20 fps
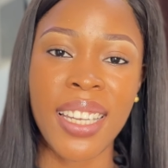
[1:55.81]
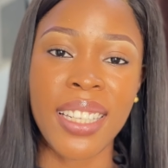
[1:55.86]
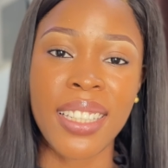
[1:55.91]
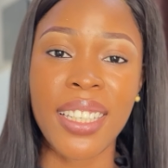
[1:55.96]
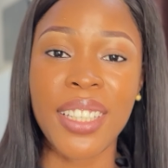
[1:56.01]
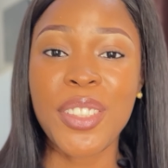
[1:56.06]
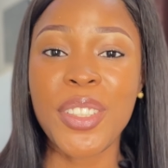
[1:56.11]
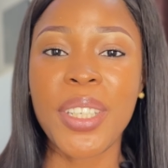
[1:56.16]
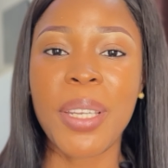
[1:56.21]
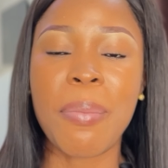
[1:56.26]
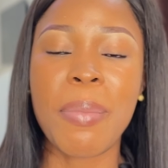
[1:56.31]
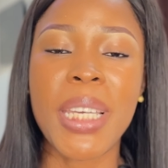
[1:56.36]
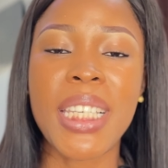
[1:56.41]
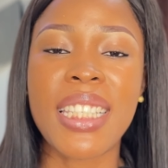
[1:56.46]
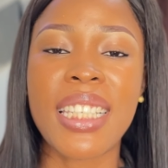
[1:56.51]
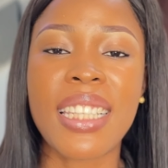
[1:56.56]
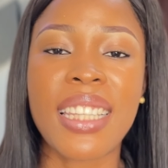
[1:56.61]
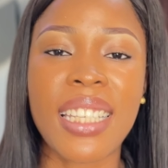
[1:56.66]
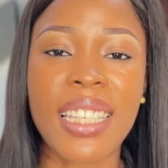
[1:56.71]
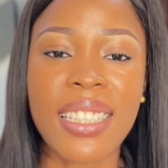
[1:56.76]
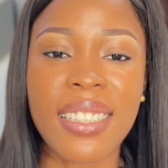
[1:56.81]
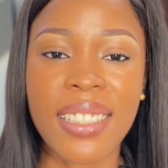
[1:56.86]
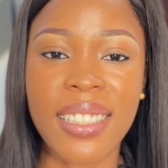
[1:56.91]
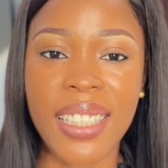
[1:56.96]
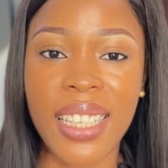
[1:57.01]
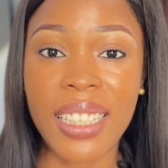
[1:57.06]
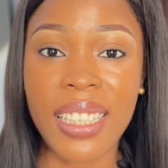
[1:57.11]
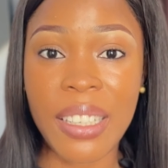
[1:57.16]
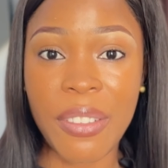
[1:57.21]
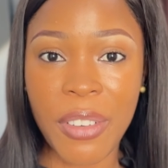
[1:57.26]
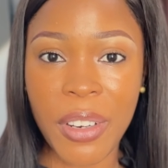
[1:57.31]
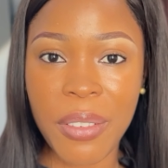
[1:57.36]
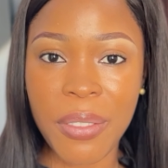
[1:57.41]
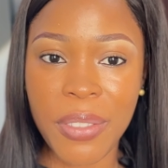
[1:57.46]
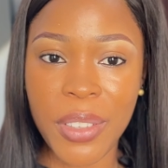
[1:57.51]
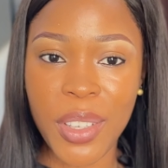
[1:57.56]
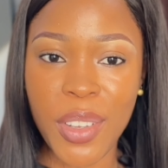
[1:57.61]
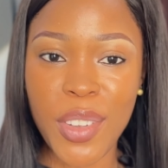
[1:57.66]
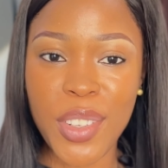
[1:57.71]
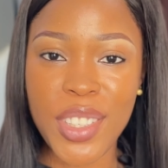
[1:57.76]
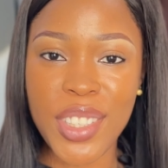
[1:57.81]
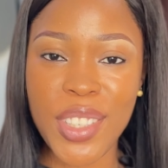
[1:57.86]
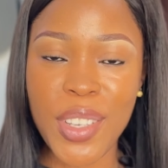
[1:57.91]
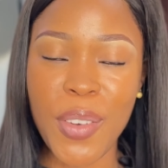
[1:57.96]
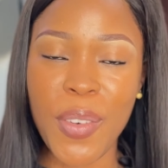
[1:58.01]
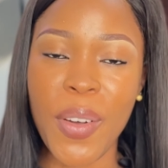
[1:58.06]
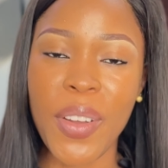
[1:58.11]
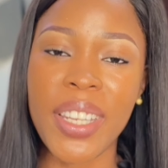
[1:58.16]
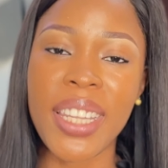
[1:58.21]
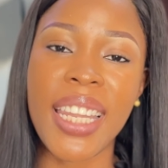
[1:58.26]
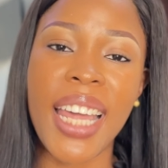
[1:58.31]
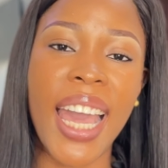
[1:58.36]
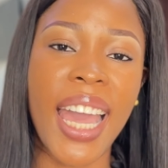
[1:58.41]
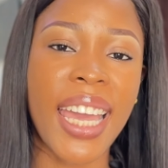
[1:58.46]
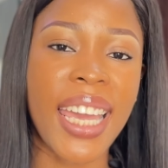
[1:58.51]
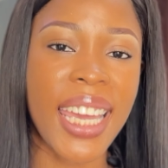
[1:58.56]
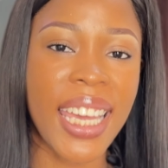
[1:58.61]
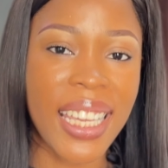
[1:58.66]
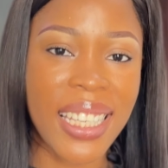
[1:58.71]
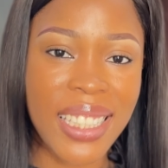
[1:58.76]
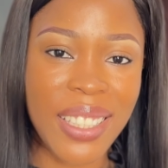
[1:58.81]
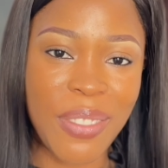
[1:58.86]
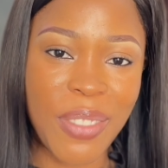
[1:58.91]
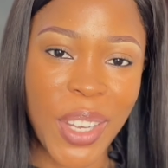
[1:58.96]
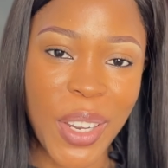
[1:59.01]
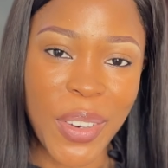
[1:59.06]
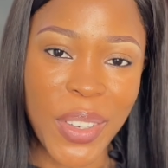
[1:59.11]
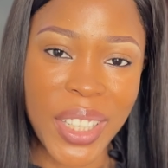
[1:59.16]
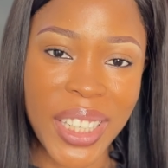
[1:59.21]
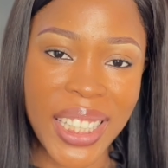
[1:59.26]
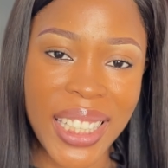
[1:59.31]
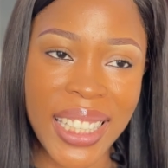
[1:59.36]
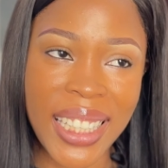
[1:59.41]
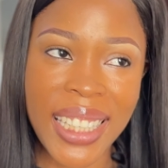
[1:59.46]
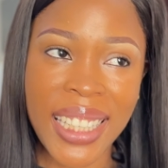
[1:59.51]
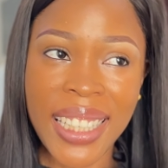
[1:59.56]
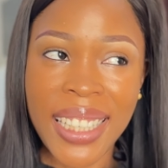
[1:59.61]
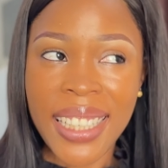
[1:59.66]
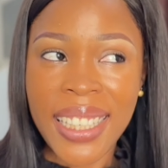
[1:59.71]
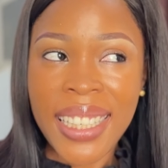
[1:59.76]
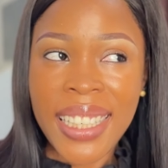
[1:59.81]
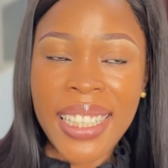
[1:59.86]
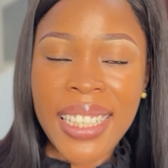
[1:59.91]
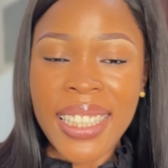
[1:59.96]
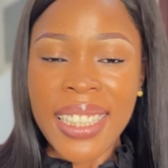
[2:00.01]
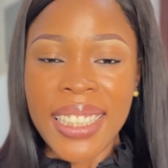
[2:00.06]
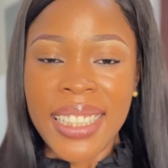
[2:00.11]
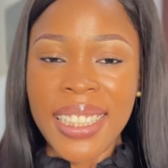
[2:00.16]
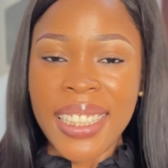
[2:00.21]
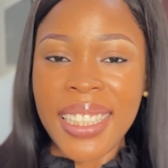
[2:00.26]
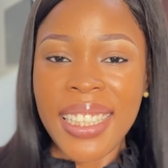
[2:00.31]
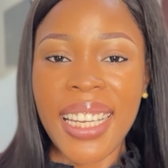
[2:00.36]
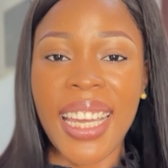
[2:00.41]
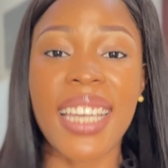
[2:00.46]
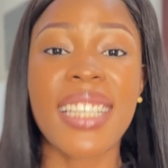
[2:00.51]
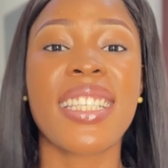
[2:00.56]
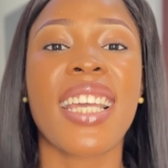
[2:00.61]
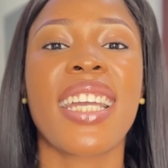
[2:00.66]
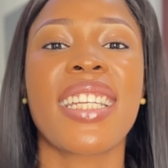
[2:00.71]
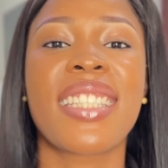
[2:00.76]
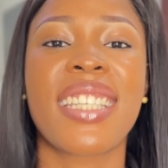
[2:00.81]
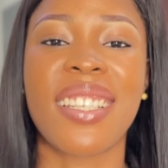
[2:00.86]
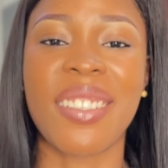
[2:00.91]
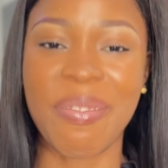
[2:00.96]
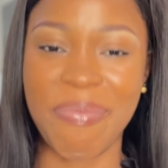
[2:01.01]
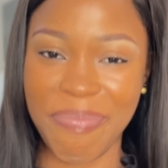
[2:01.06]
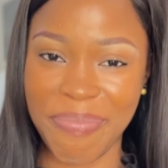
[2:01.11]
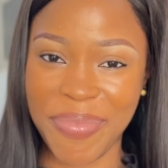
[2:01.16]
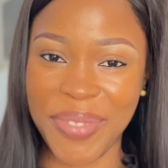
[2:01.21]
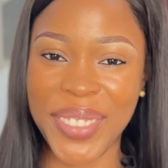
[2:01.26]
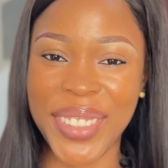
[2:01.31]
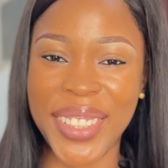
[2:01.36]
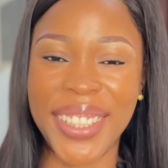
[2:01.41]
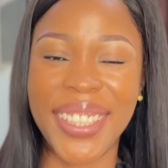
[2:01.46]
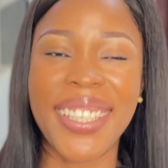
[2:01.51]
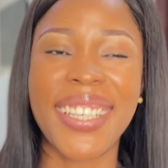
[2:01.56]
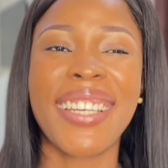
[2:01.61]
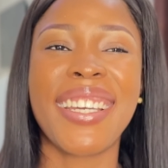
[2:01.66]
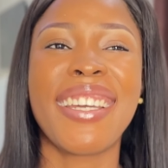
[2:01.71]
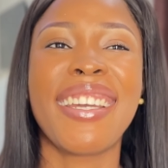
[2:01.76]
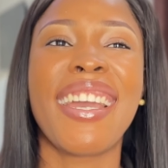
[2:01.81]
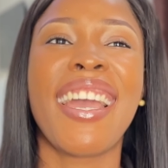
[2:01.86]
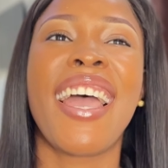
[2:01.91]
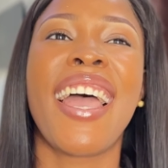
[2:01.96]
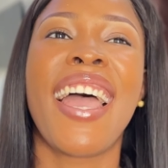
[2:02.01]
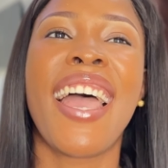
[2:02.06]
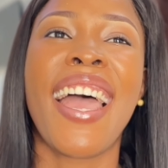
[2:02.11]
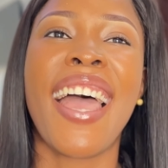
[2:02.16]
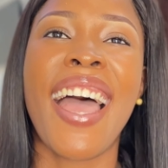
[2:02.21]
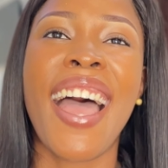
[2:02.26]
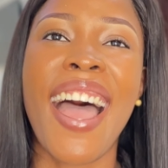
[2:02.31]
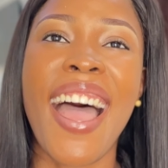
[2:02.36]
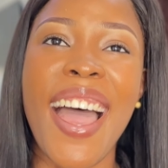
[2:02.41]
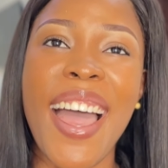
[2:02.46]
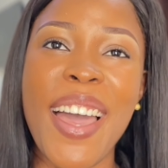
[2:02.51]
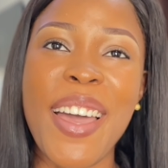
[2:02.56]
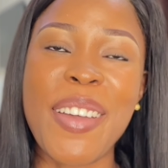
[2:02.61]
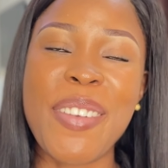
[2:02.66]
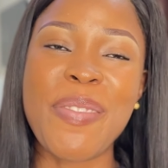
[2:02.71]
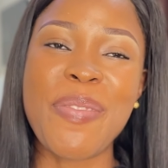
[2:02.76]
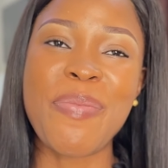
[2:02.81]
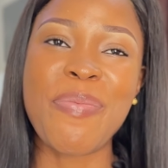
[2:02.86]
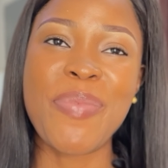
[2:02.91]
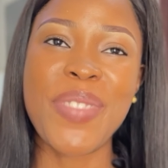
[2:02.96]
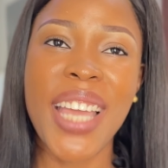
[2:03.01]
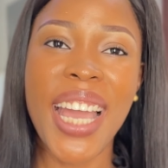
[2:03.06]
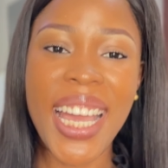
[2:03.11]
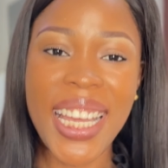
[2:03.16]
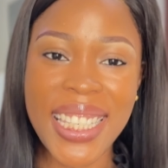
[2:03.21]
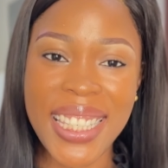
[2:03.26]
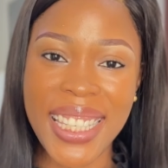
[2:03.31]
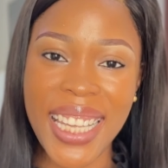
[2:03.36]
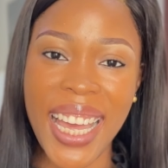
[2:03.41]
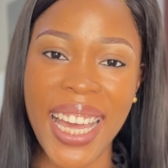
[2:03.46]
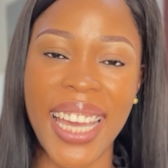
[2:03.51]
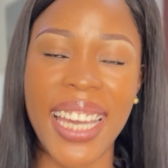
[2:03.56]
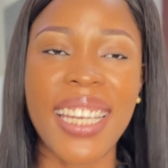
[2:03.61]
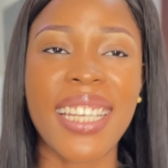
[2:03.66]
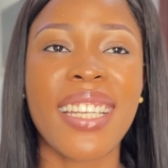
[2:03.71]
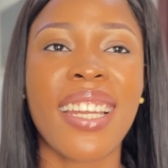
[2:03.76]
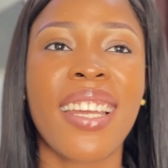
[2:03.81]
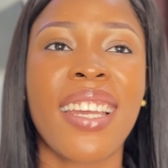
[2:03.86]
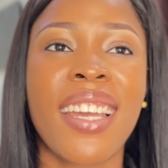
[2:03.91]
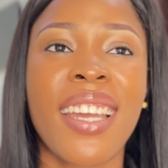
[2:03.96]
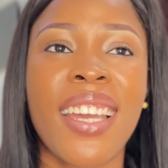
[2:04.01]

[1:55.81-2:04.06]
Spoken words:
They're doing amazing things in their different fields, so that is very exciting. That aside,